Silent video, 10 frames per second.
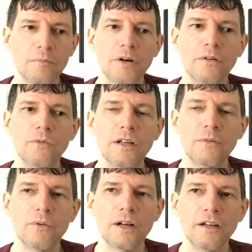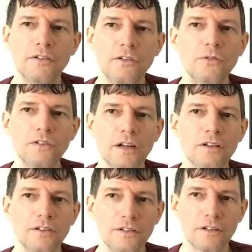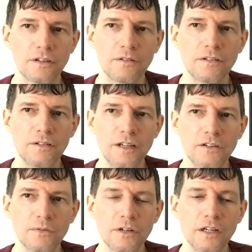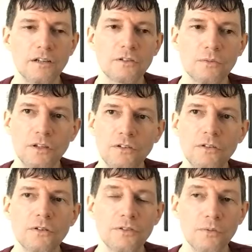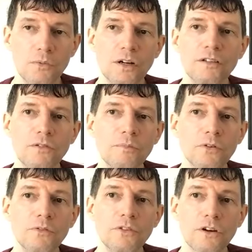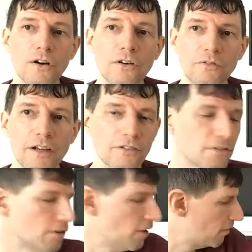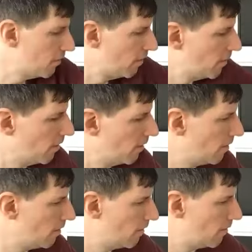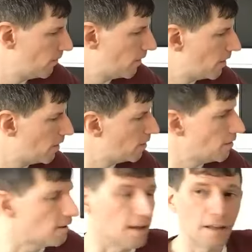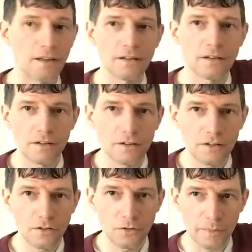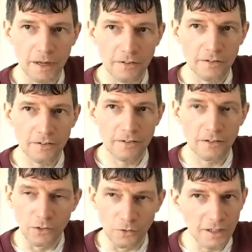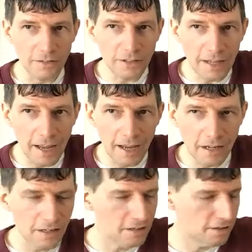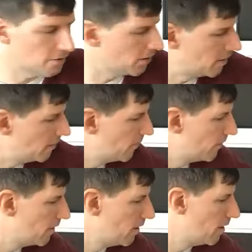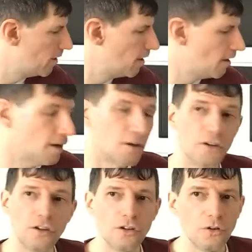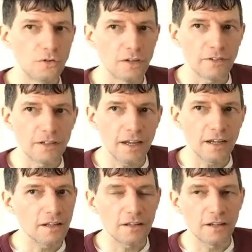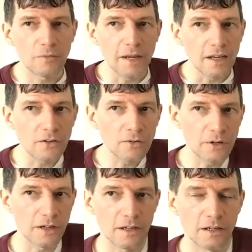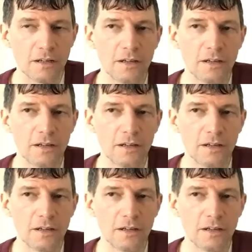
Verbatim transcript: but what I do sell is the D3. So what you do if you want to improve your cardiovascular health, take the toothpaste, use it every day, right? Use every day the omega-3